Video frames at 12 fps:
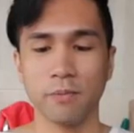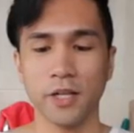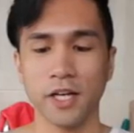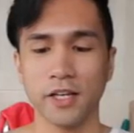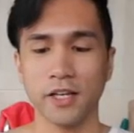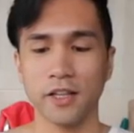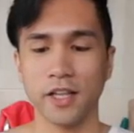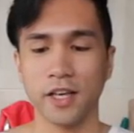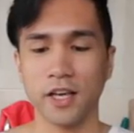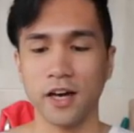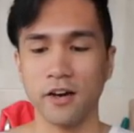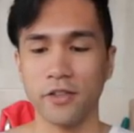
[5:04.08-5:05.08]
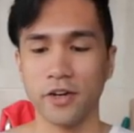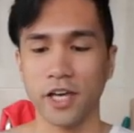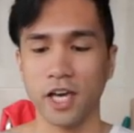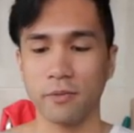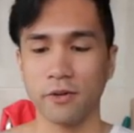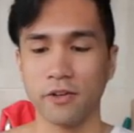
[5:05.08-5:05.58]
plugging the other
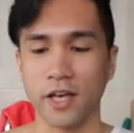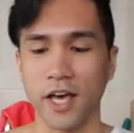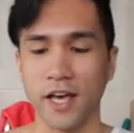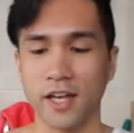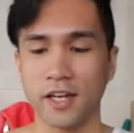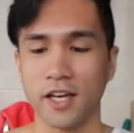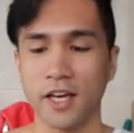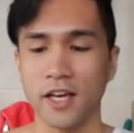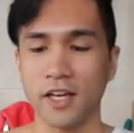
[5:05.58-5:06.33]
cable end